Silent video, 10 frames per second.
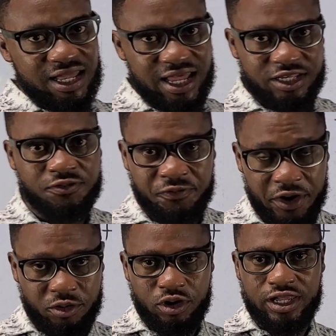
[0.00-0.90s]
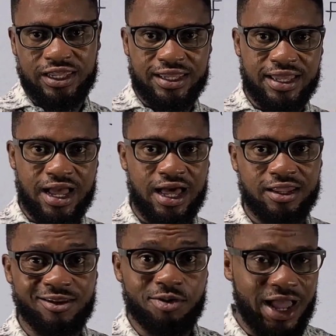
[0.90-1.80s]
Let's very quickly
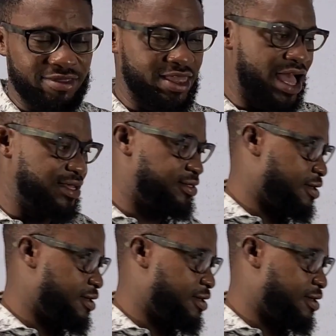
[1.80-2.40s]
look at that.